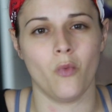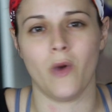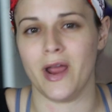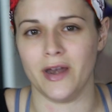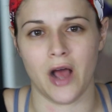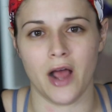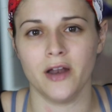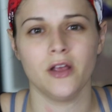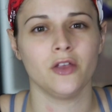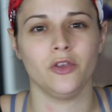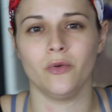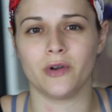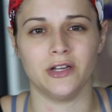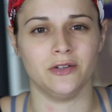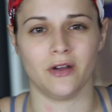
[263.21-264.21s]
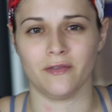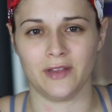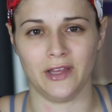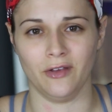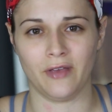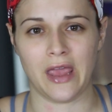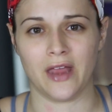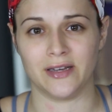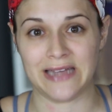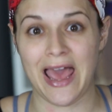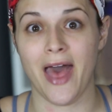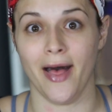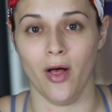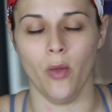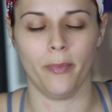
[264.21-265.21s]
Why not? You want to do everything you can to
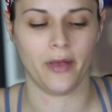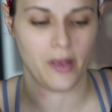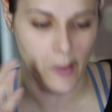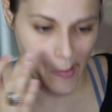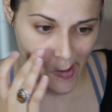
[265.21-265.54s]
help.